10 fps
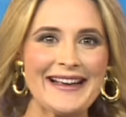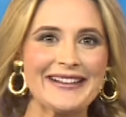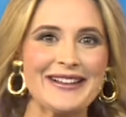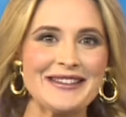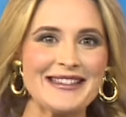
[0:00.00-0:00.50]

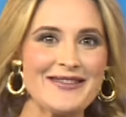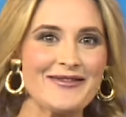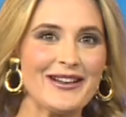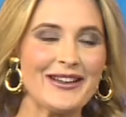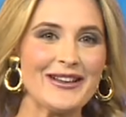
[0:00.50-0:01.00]
closely
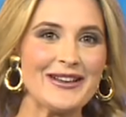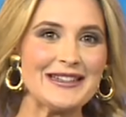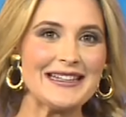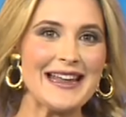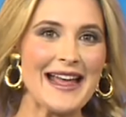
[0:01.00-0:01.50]
followed
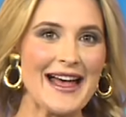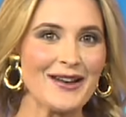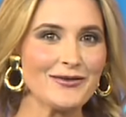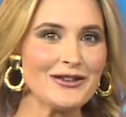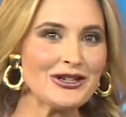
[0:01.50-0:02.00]
out
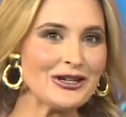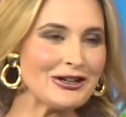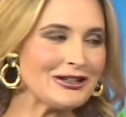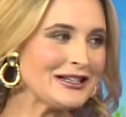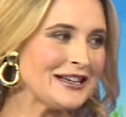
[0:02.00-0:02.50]
of the
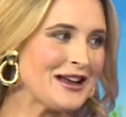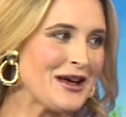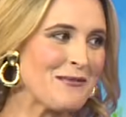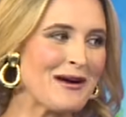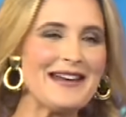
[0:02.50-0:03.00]
chute
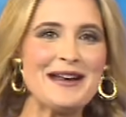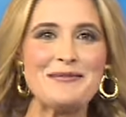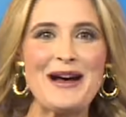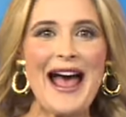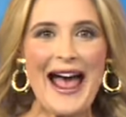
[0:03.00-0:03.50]
by
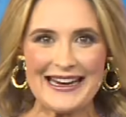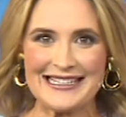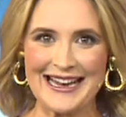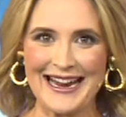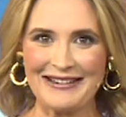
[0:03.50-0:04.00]
number
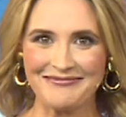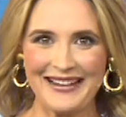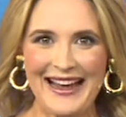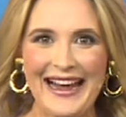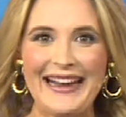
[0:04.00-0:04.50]
18.
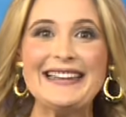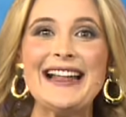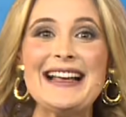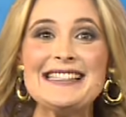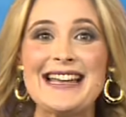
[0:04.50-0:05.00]
In
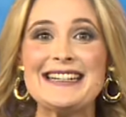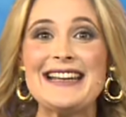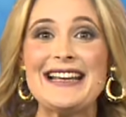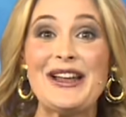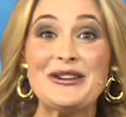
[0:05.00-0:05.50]
last
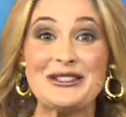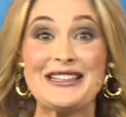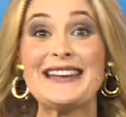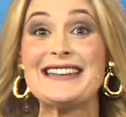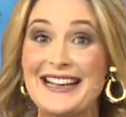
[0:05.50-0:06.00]
Saturday,
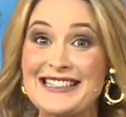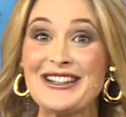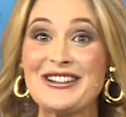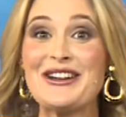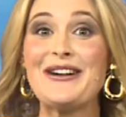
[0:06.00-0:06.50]
Saturday's
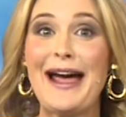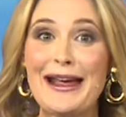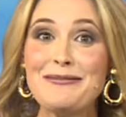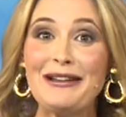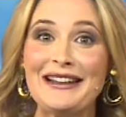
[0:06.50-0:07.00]
Lotto
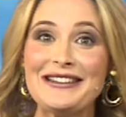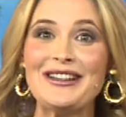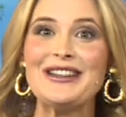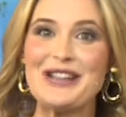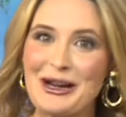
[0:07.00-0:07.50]
$8 million
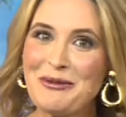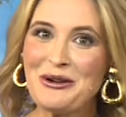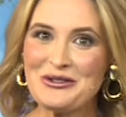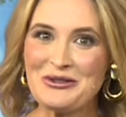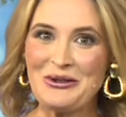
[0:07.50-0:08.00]

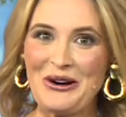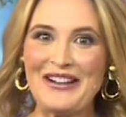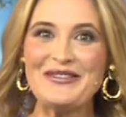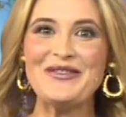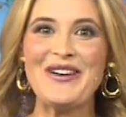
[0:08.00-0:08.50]
jackpot draw,
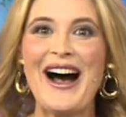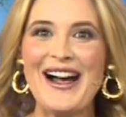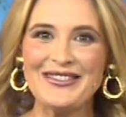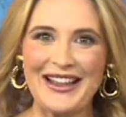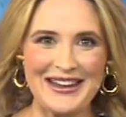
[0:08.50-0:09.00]

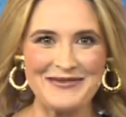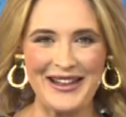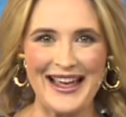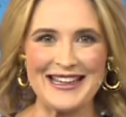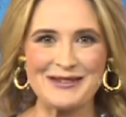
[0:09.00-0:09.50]
five lucky
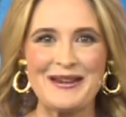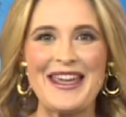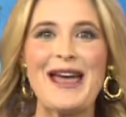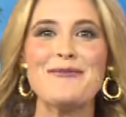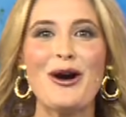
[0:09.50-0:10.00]
players
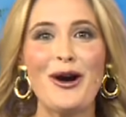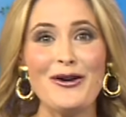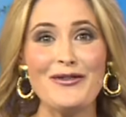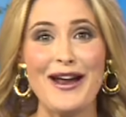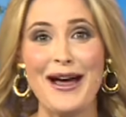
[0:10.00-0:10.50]
became
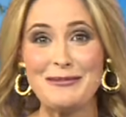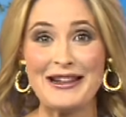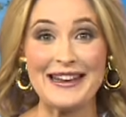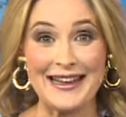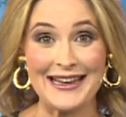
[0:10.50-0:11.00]
overnight
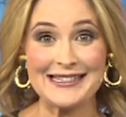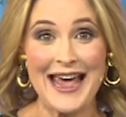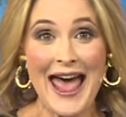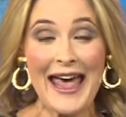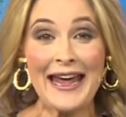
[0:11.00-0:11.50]
millionaires,
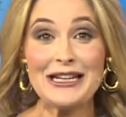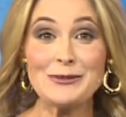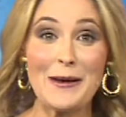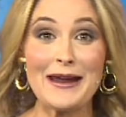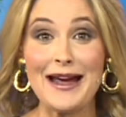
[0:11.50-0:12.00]
each
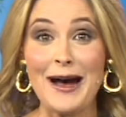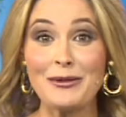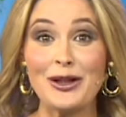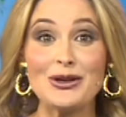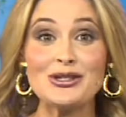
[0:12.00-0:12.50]
picking up
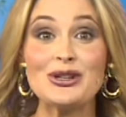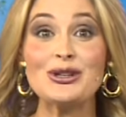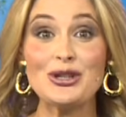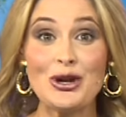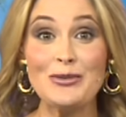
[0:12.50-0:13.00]
close to
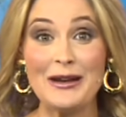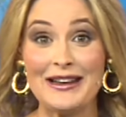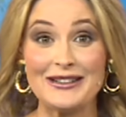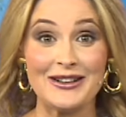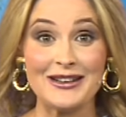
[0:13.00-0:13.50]
$2
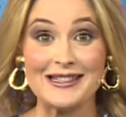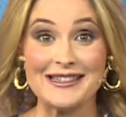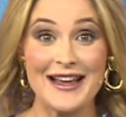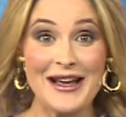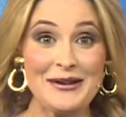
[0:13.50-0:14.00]
million.
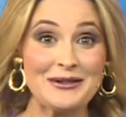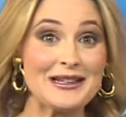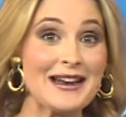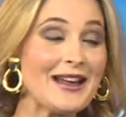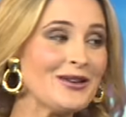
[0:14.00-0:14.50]
Well,
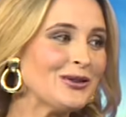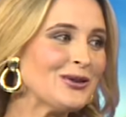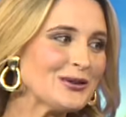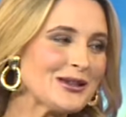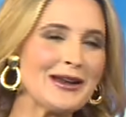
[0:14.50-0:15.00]
tonight you'll
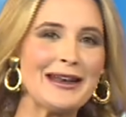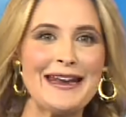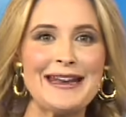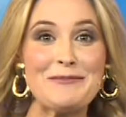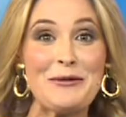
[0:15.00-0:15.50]
also
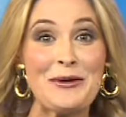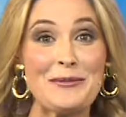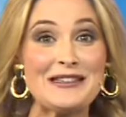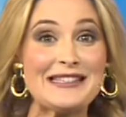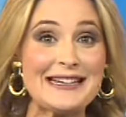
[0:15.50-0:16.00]
need ball
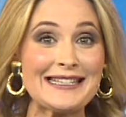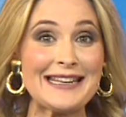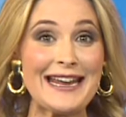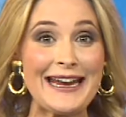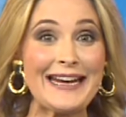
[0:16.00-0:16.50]
number
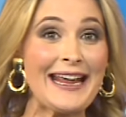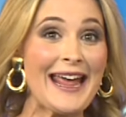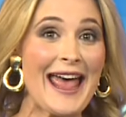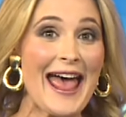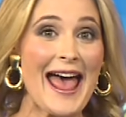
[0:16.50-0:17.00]
16
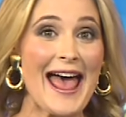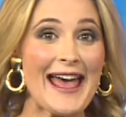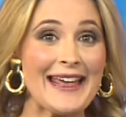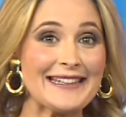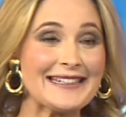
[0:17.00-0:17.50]

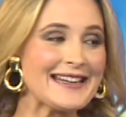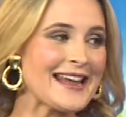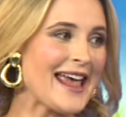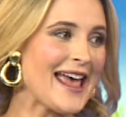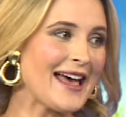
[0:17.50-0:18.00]
and
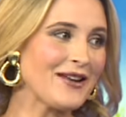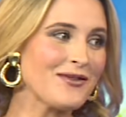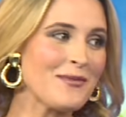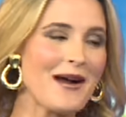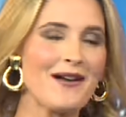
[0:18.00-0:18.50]
out of
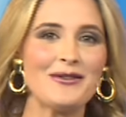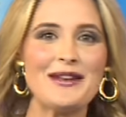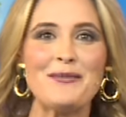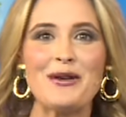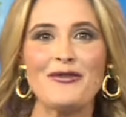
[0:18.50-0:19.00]
the barrel
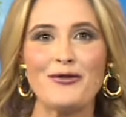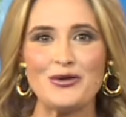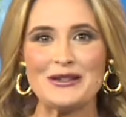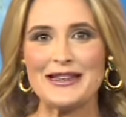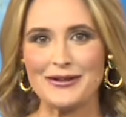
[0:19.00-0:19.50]
number
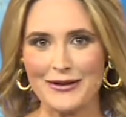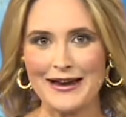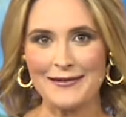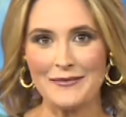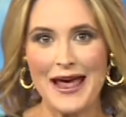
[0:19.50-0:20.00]

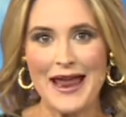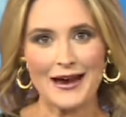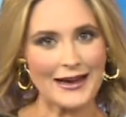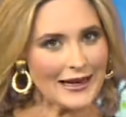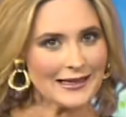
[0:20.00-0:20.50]
43.
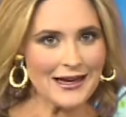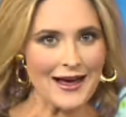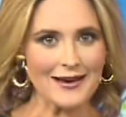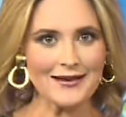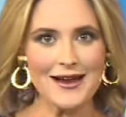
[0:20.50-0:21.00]
Now get
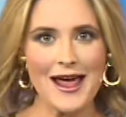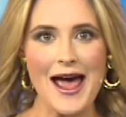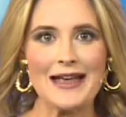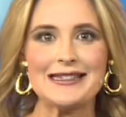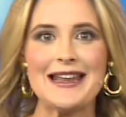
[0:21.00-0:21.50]
excited
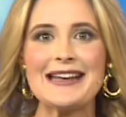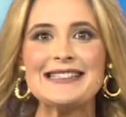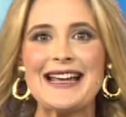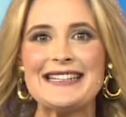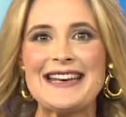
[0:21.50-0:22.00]
as next
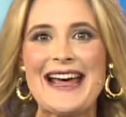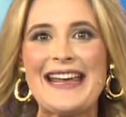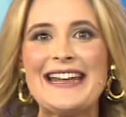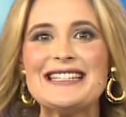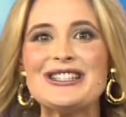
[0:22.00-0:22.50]

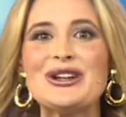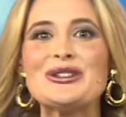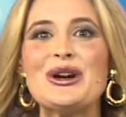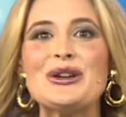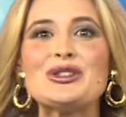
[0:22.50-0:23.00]
Saturday is
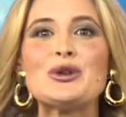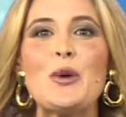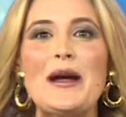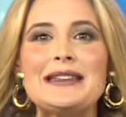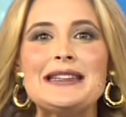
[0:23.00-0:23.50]
Lotto's
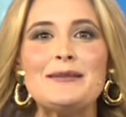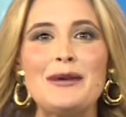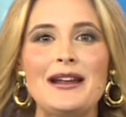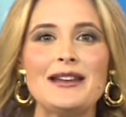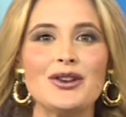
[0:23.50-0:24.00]
$20
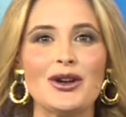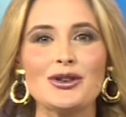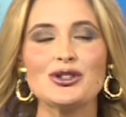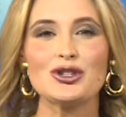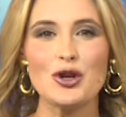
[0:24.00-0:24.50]
million
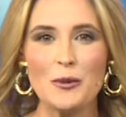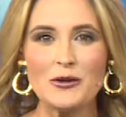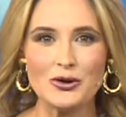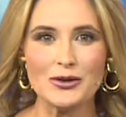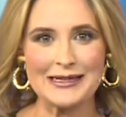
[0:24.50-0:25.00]
Super
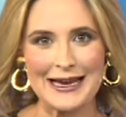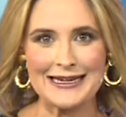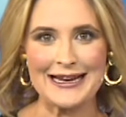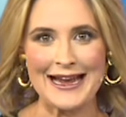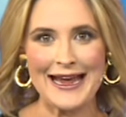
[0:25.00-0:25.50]
Draw
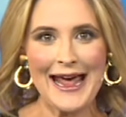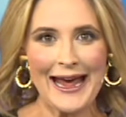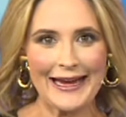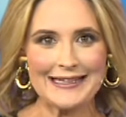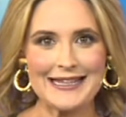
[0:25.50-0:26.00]
Saturday.
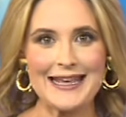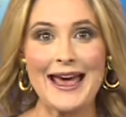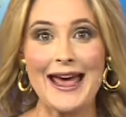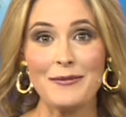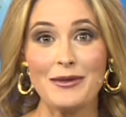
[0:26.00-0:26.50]
It's the
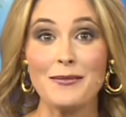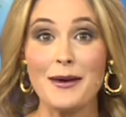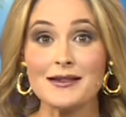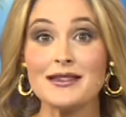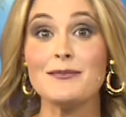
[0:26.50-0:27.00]
game that
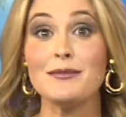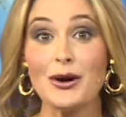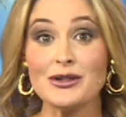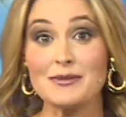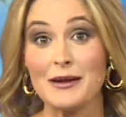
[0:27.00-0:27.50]
makes the
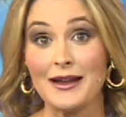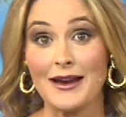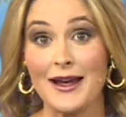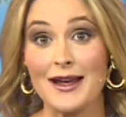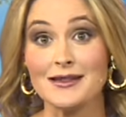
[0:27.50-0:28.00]
most
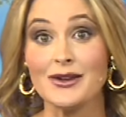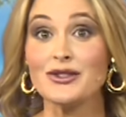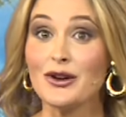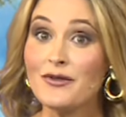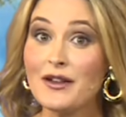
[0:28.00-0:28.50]
millionaires, so
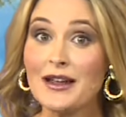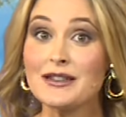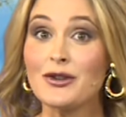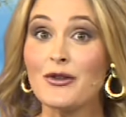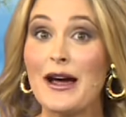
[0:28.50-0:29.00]
don't forget
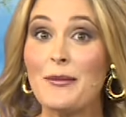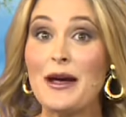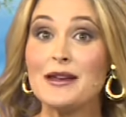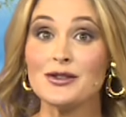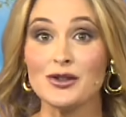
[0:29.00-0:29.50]
to grab
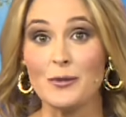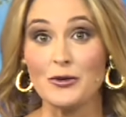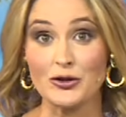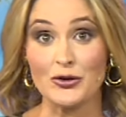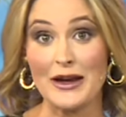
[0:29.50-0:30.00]
a Super
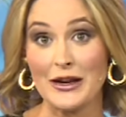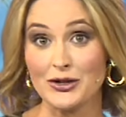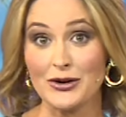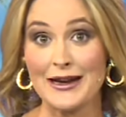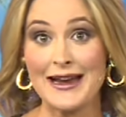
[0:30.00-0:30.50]
Draw
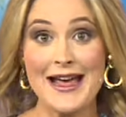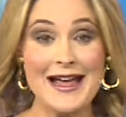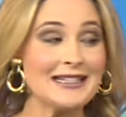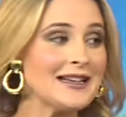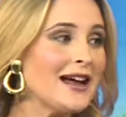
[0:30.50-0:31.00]
entry.
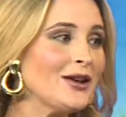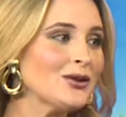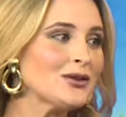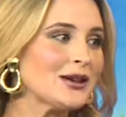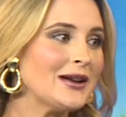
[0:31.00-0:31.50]
Tonight you'll
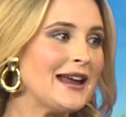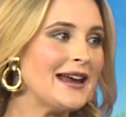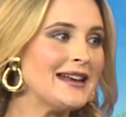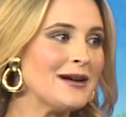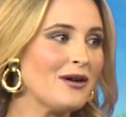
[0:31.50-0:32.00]
also
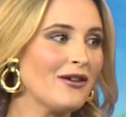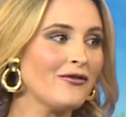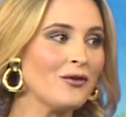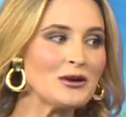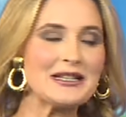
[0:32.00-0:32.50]
need number
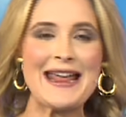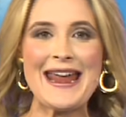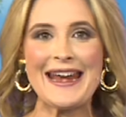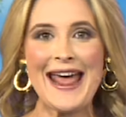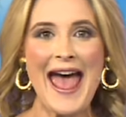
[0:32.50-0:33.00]

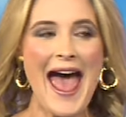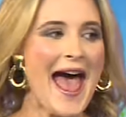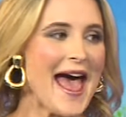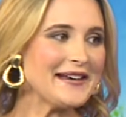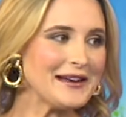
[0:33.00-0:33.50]
14
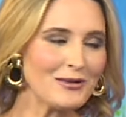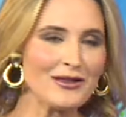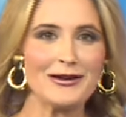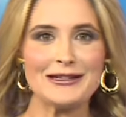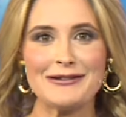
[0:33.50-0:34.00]
and number
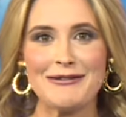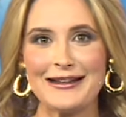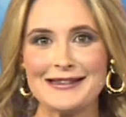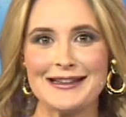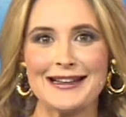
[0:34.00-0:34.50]

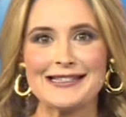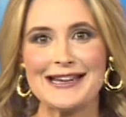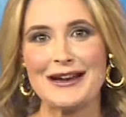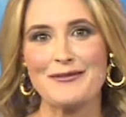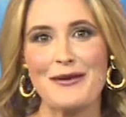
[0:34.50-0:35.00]
31, so let's
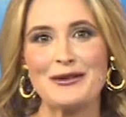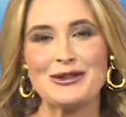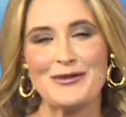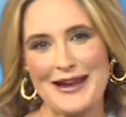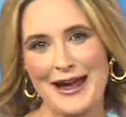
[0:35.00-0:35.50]
take a moment
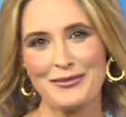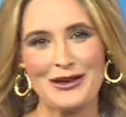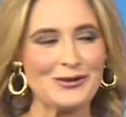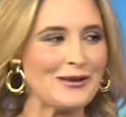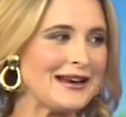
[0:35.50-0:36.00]
to recap
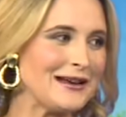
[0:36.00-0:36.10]
those winning